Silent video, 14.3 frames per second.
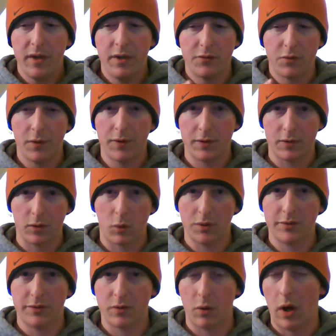As far as like the
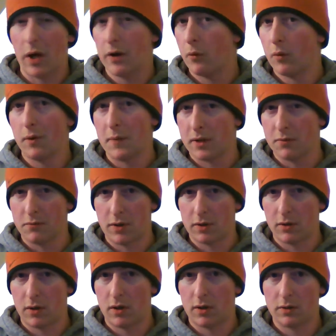questions go, I don't want to make them very
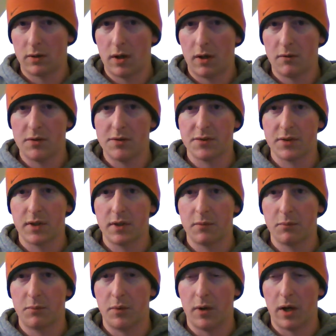long, obviously,
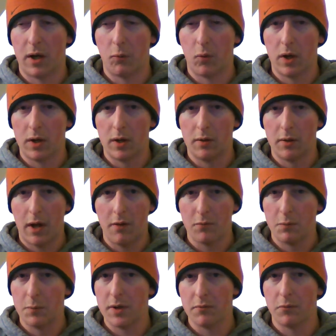but I want to have
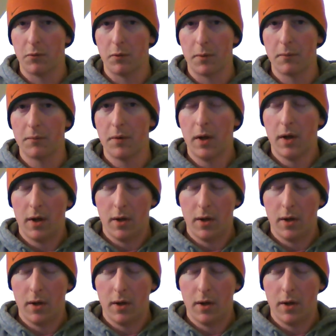them be informative.